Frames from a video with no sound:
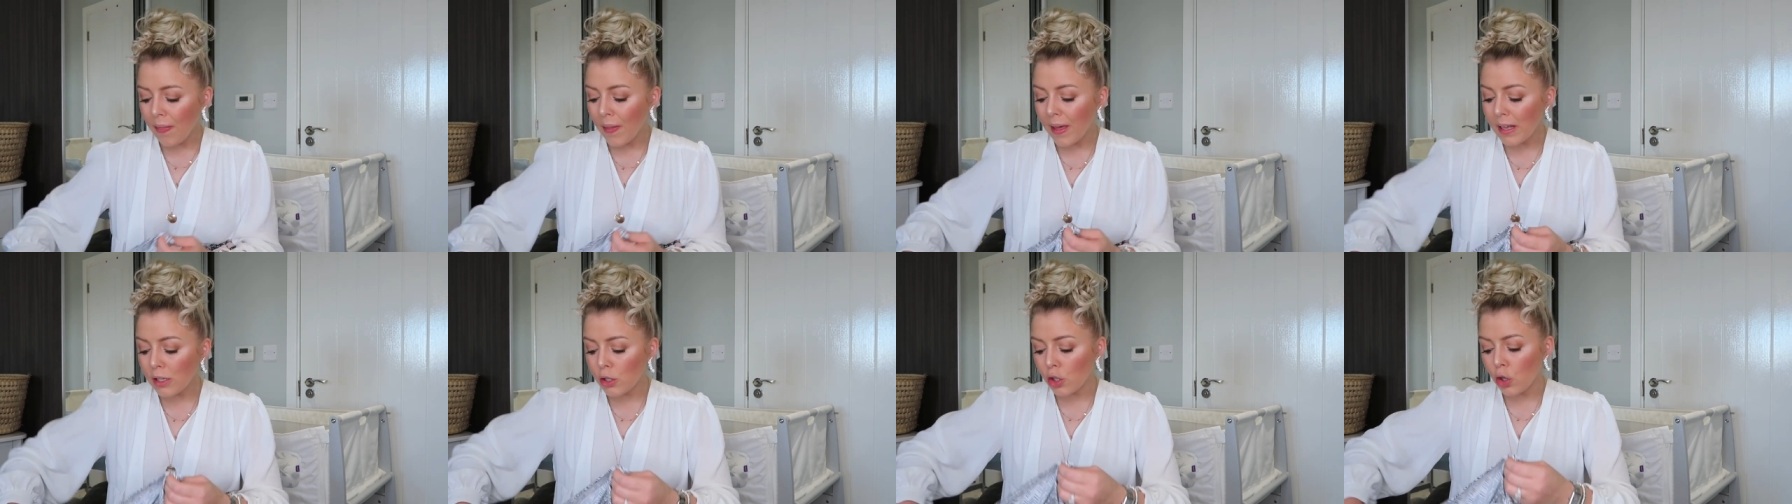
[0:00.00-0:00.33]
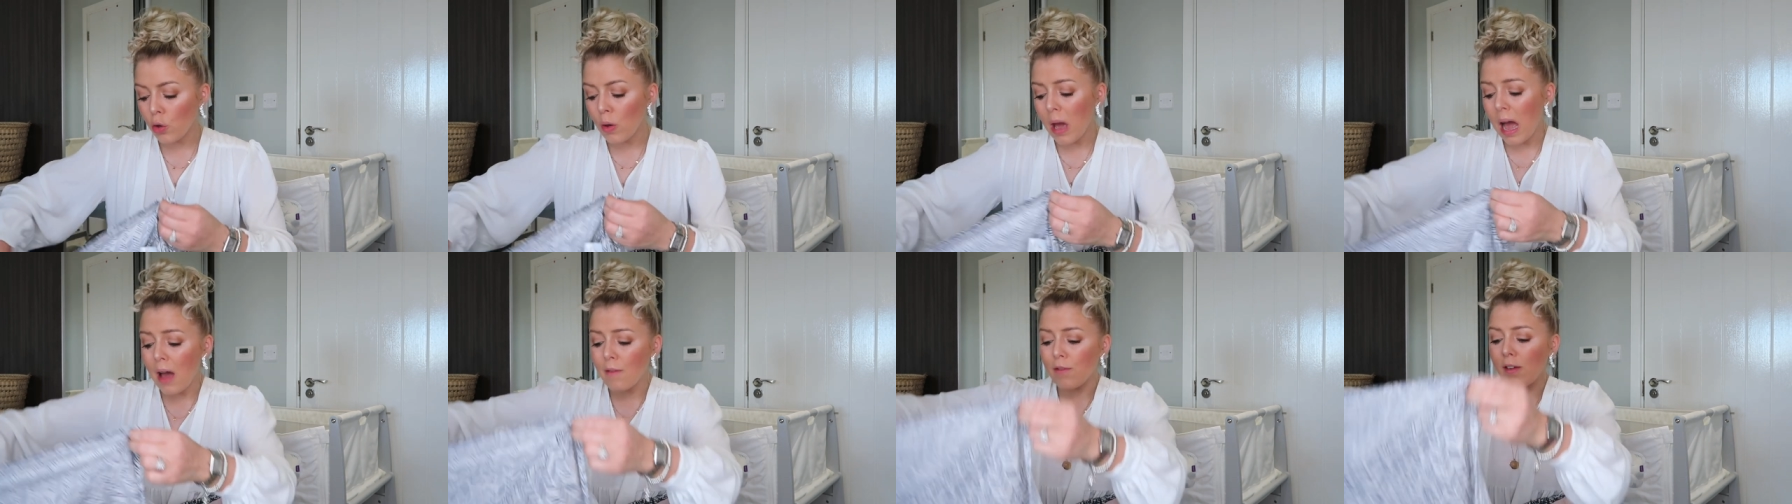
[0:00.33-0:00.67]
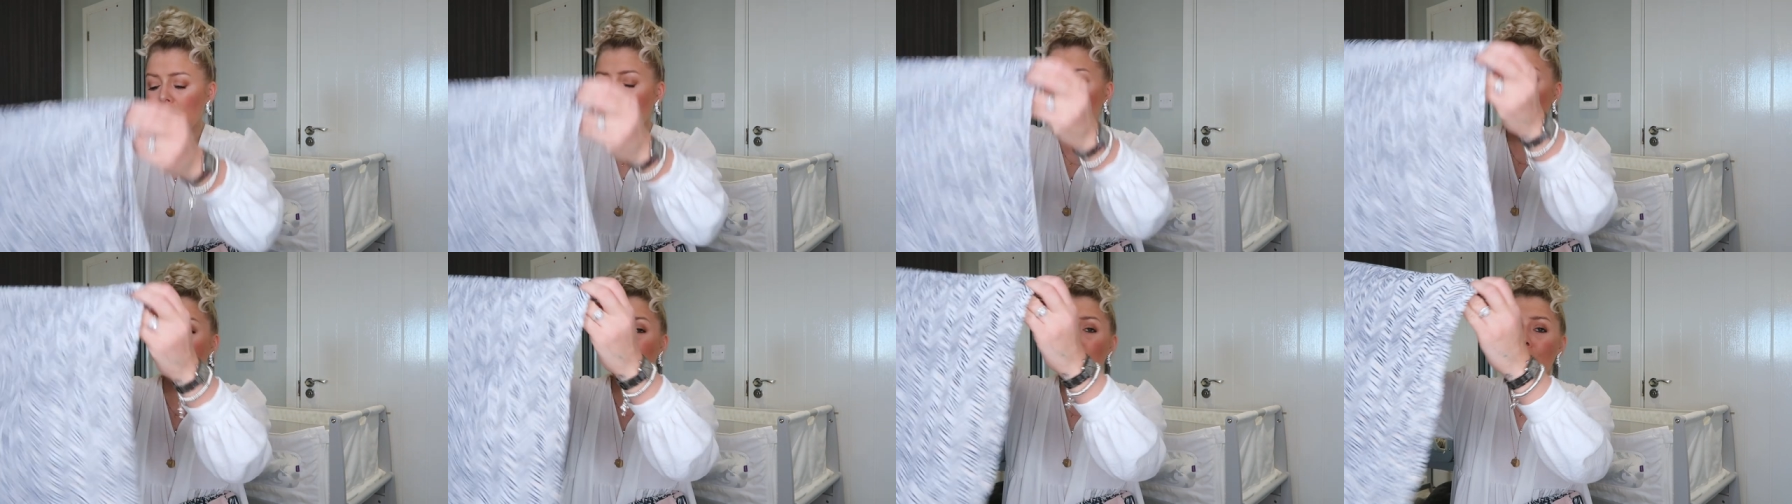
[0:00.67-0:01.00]
and they do
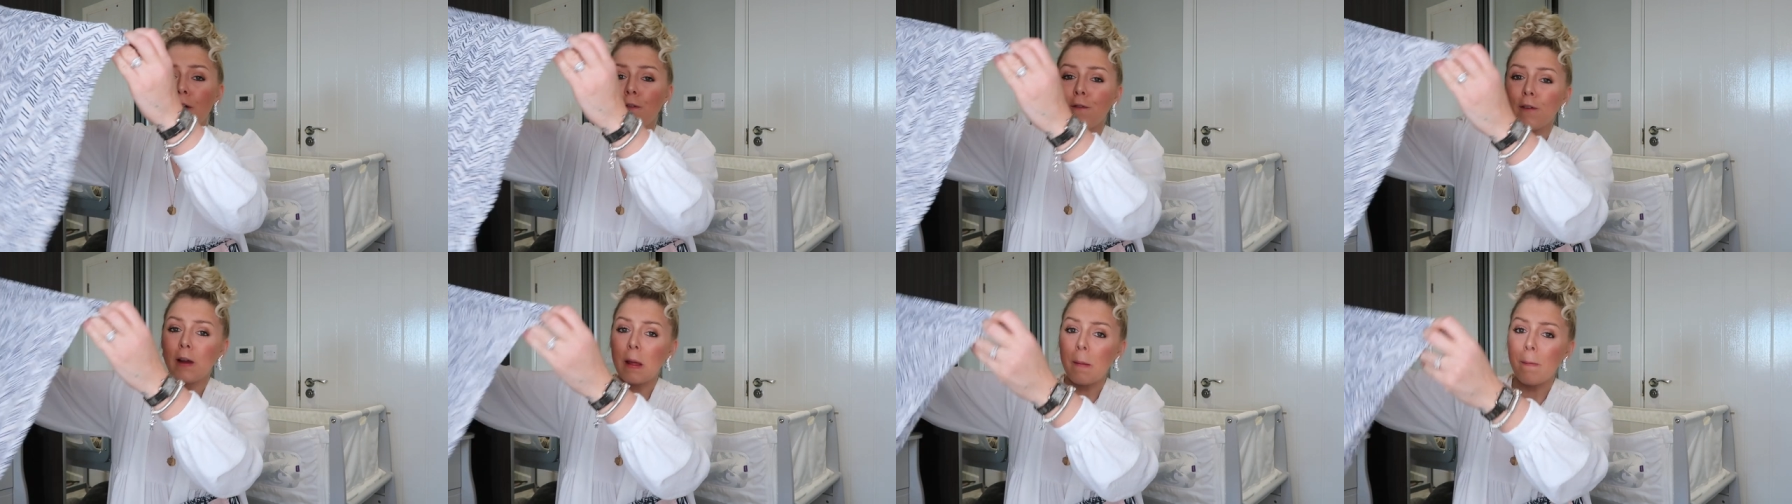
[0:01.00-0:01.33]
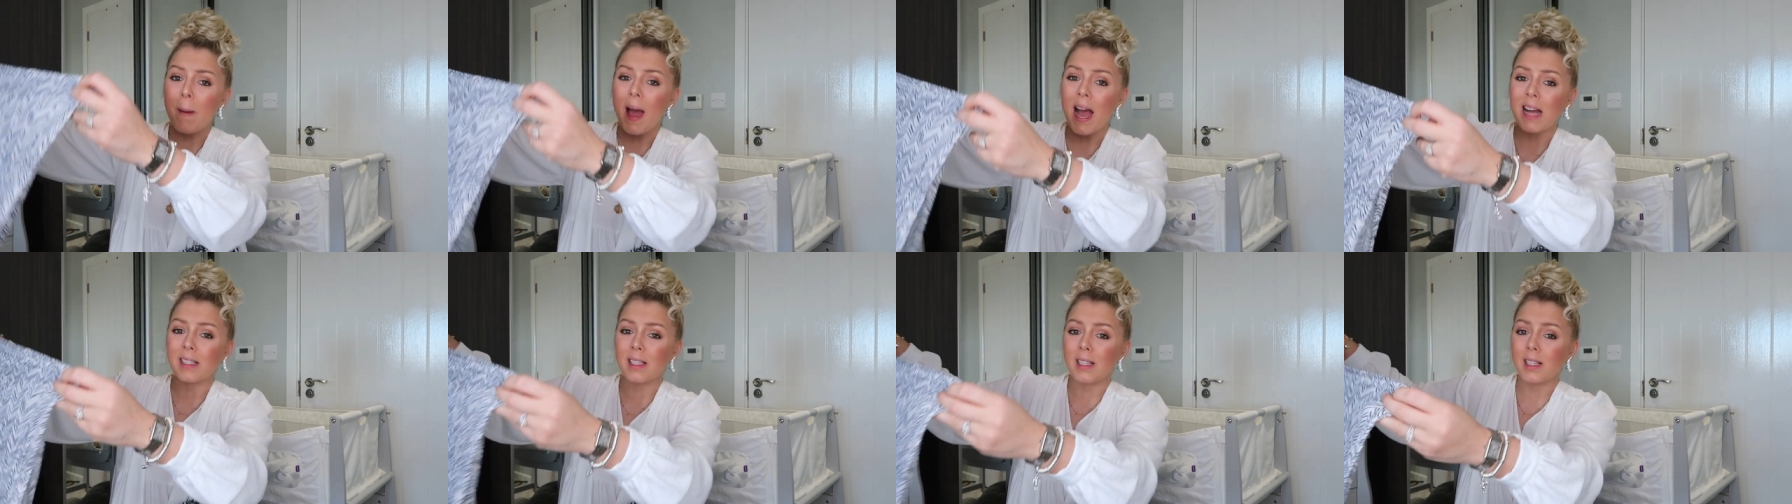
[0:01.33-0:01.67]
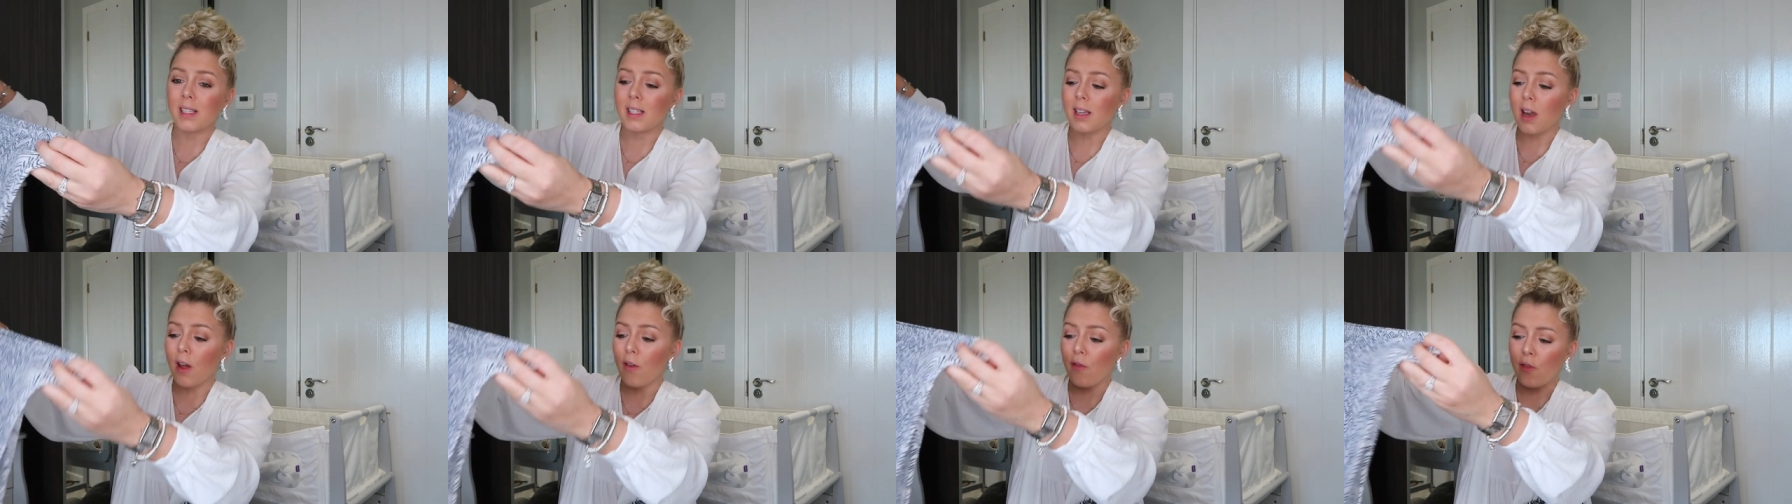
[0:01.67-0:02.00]
have lovely
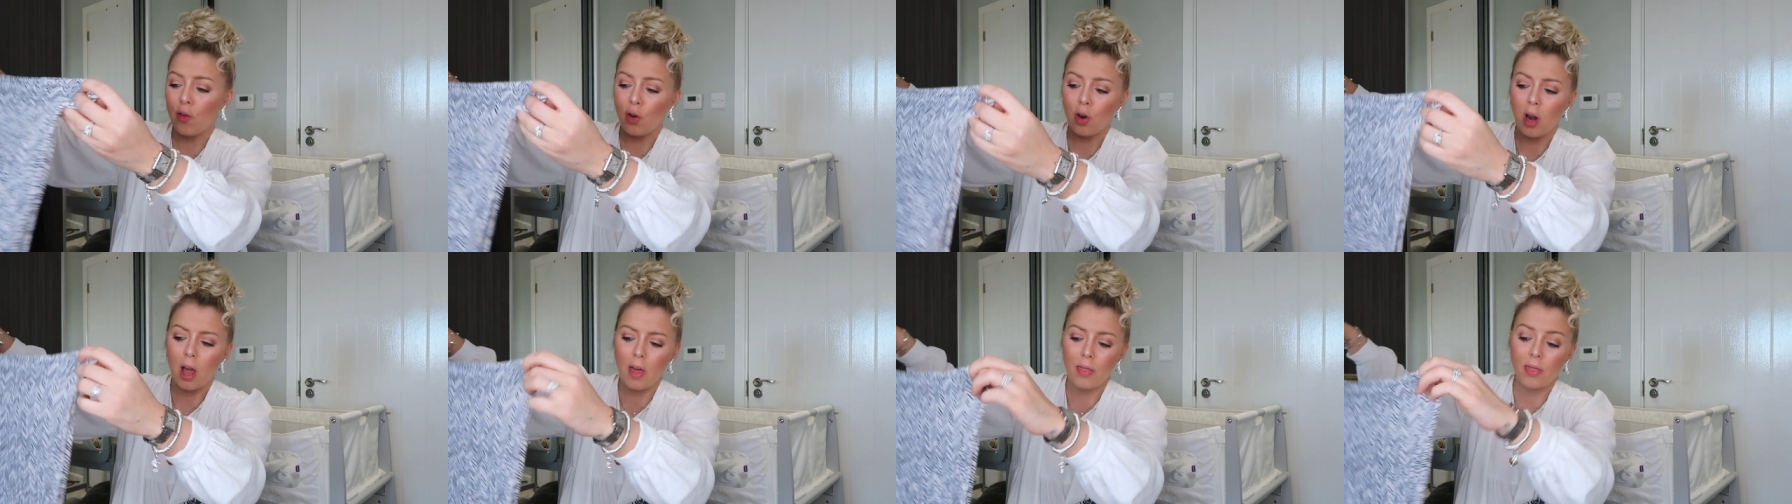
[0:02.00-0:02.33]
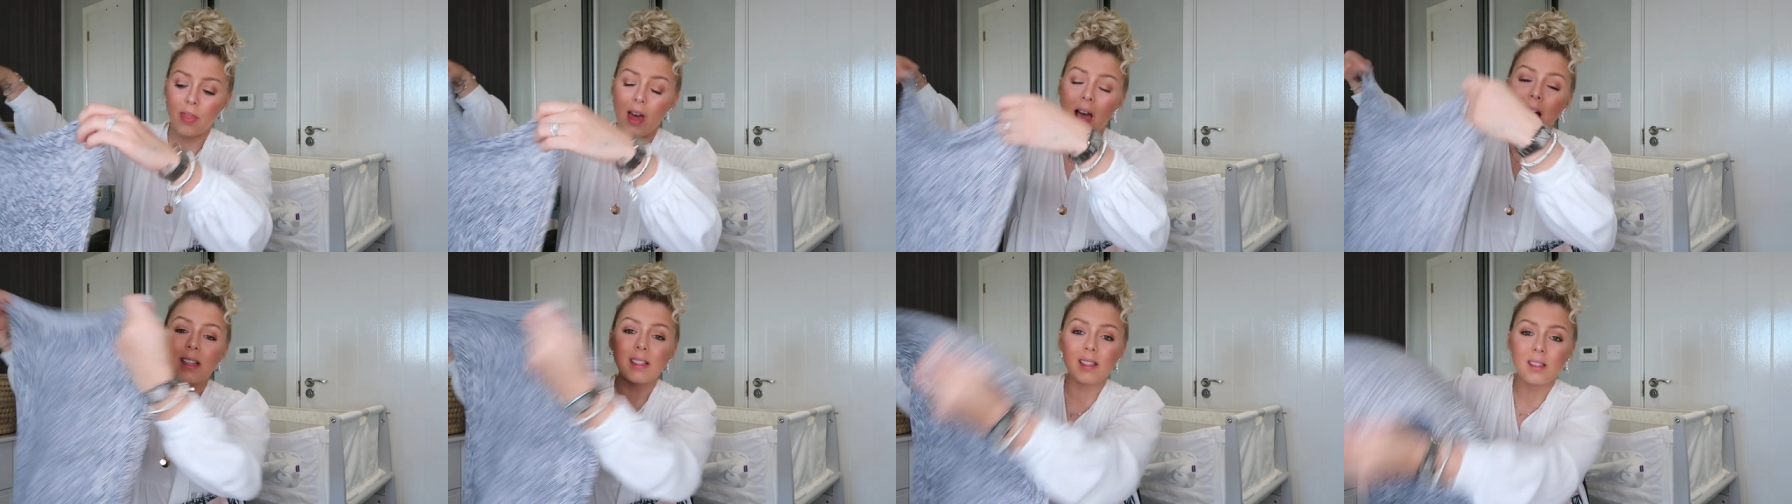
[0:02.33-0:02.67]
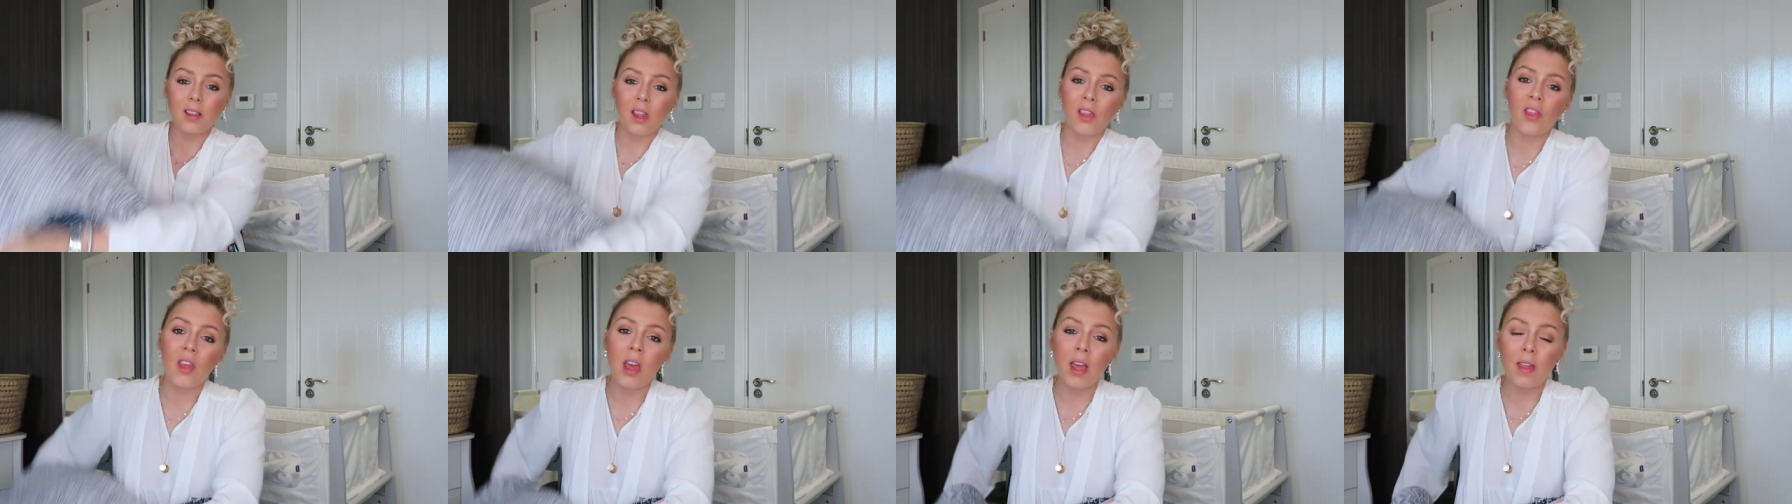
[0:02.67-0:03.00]
patterns and I feel like that's
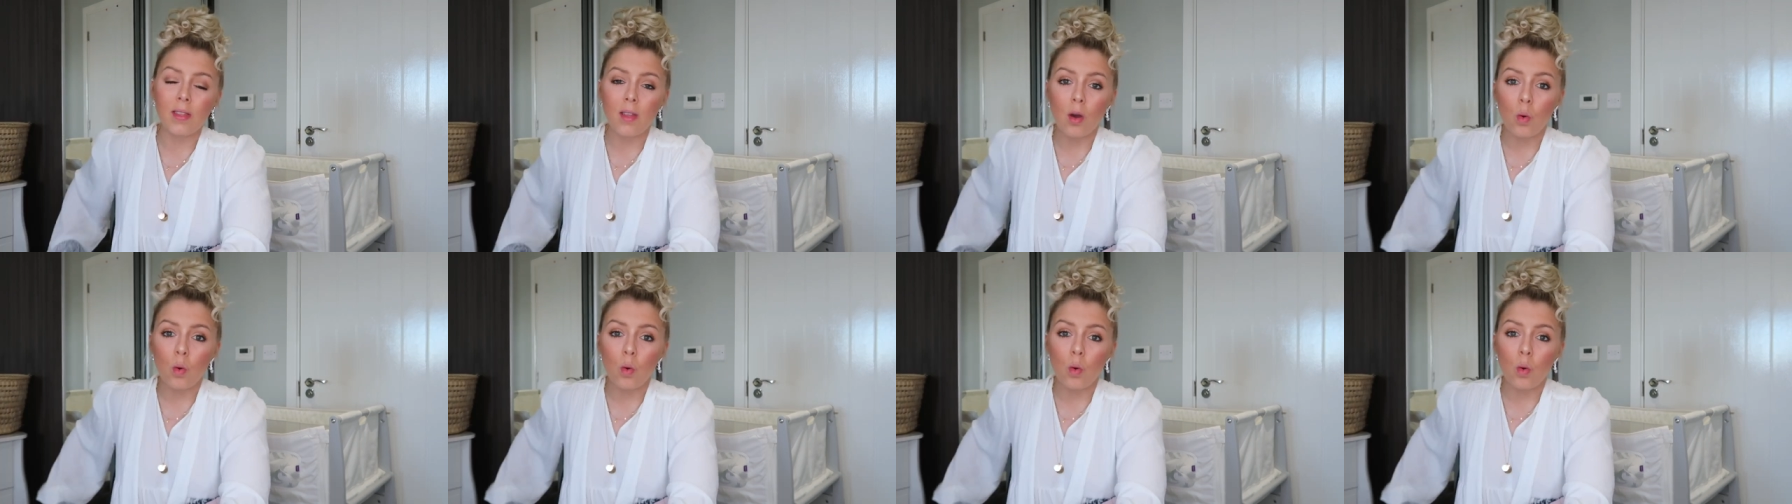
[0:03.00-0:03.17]
the thing